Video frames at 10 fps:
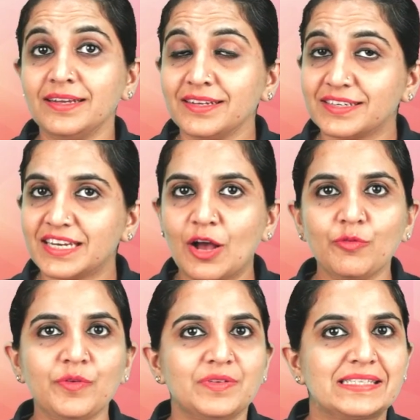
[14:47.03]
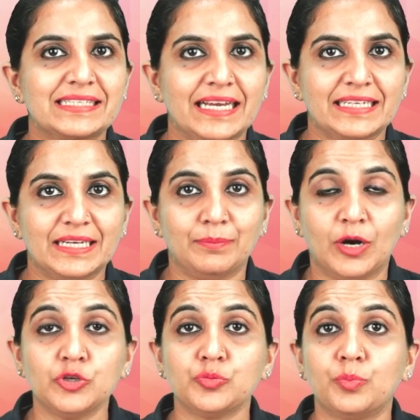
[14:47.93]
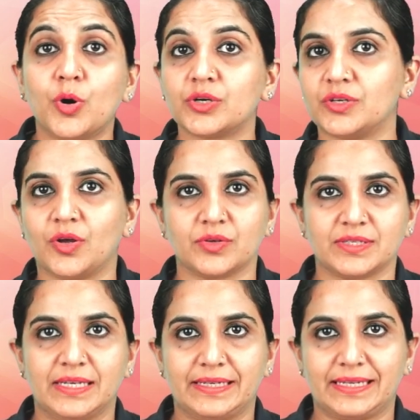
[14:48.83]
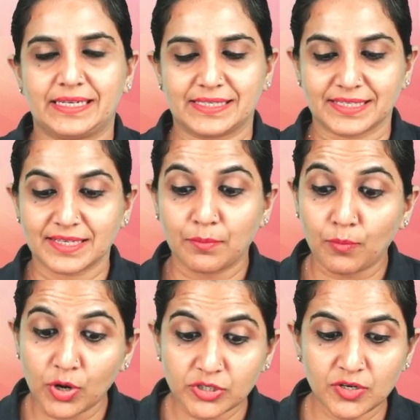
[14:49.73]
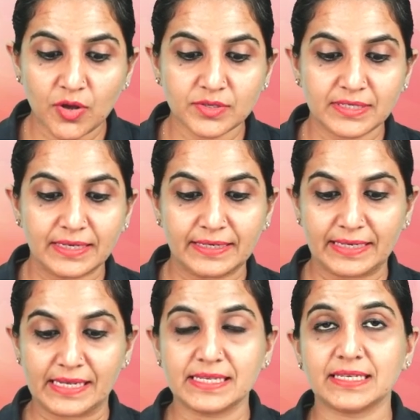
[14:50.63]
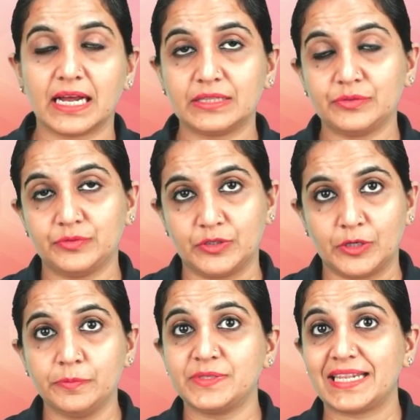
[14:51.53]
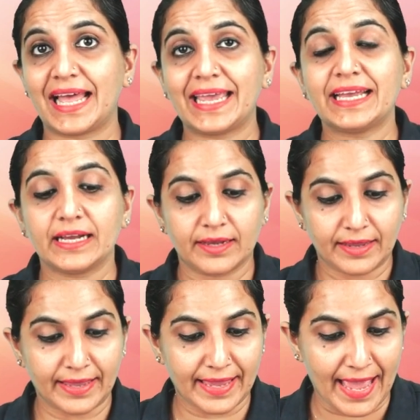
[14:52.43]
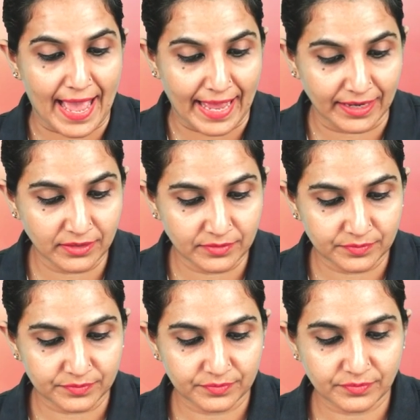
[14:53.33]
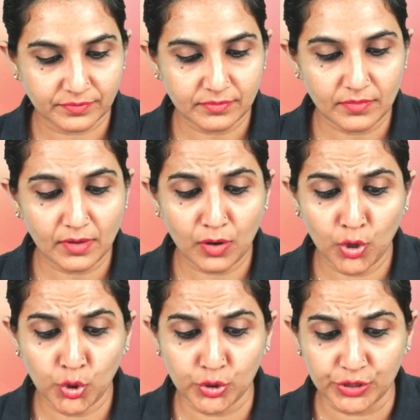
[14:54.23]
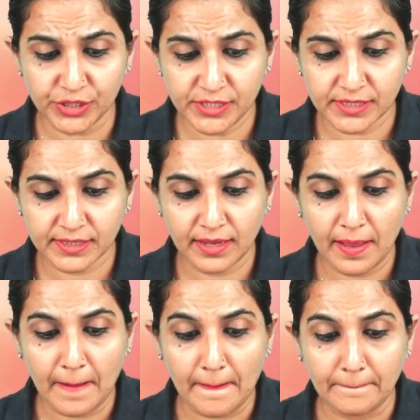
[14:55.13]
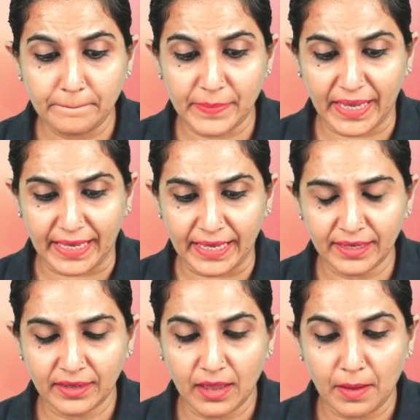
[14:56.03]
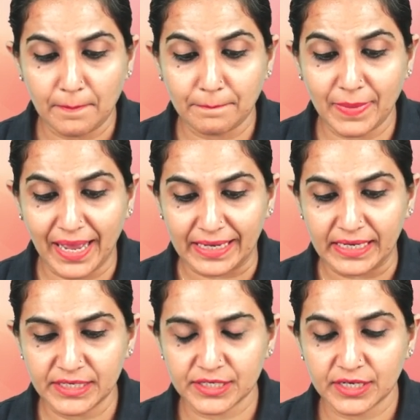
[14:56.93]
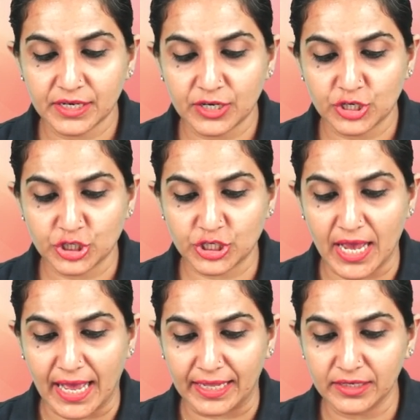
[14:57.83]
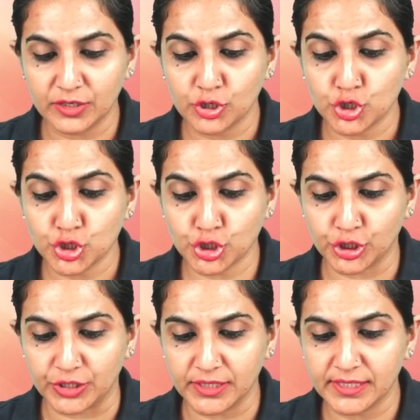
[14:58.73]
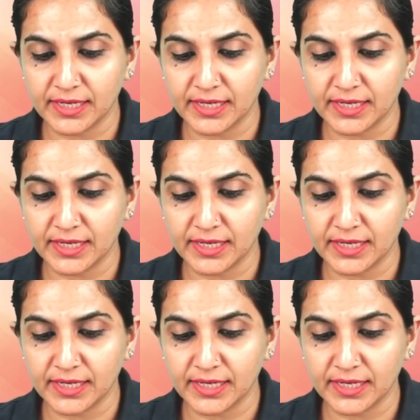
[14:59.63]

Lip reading: Now we will study about modal auxiliaries. Modal auxiliaries are the verbs like can, could, may, might, shall, should,